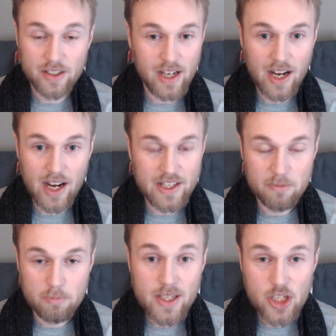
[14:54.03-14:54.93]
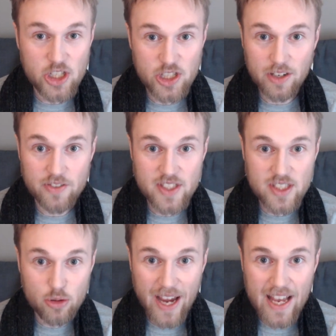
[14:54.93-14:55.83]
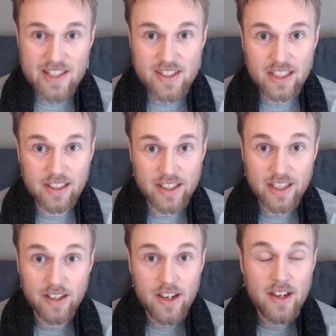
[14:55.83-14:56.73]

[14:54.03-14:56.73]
the I N F P shifts drastically